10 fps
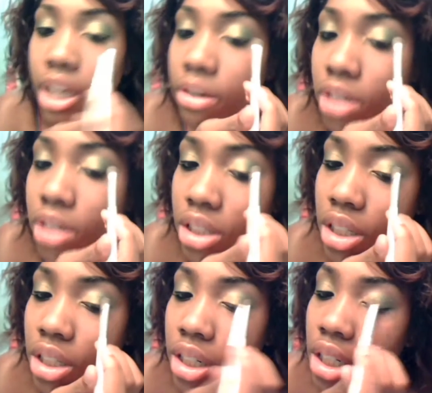can't really
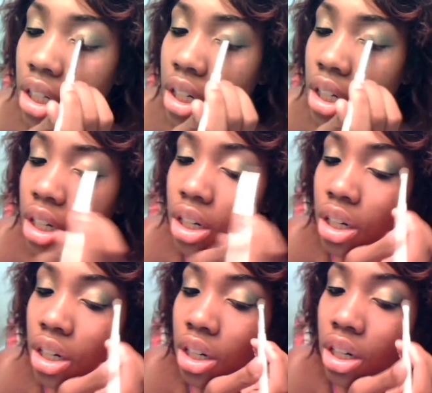see it on here.
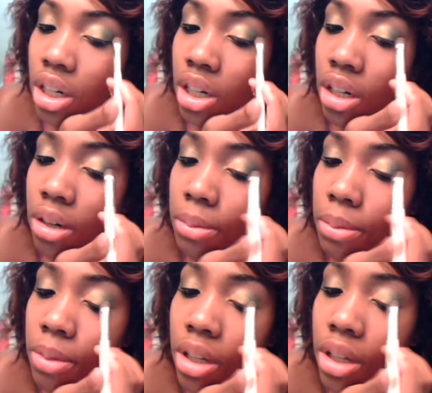
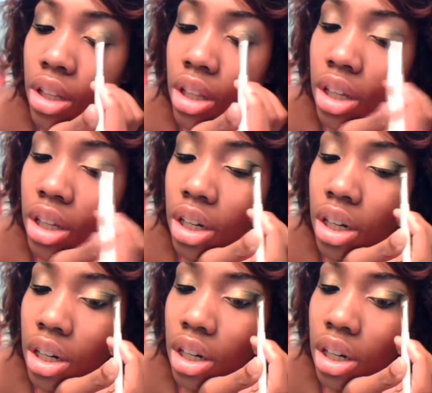Right there.